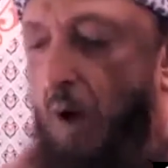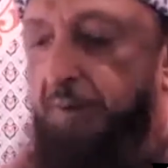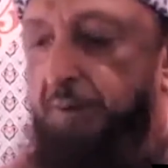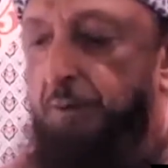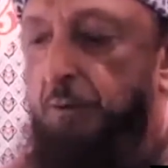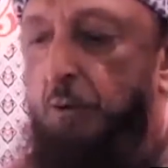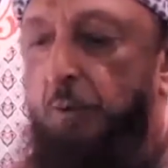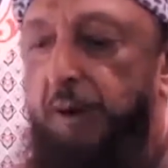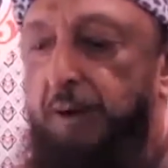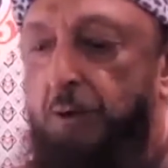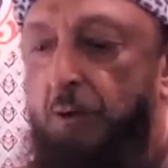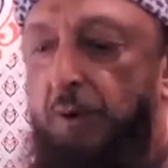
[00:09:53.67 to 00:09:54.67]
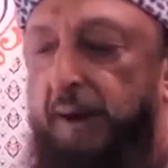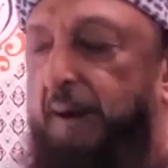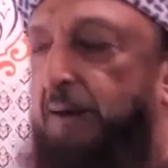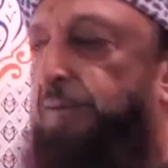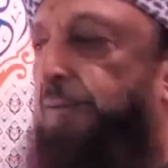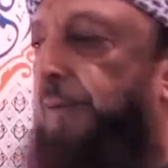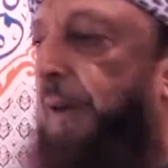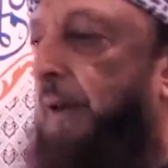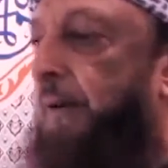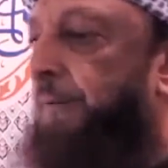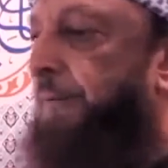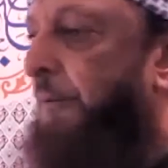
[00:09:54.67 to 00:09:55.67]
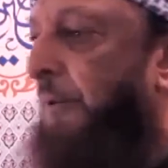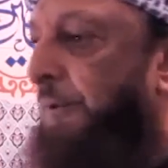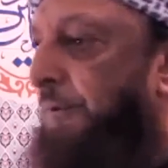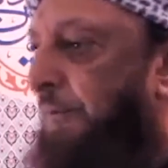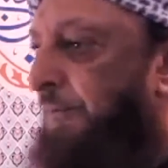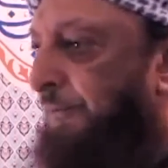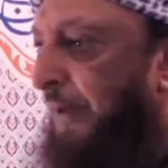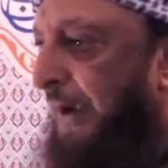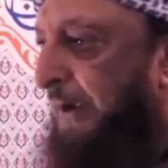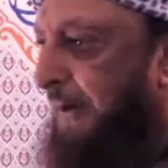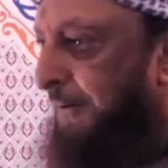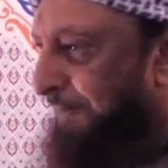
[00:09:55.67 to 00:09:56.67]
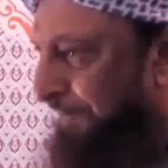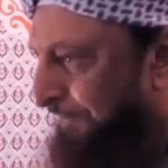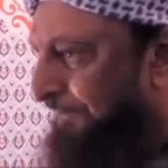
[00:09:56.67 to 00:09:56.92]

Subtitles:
What do we do? Israel is going to strike.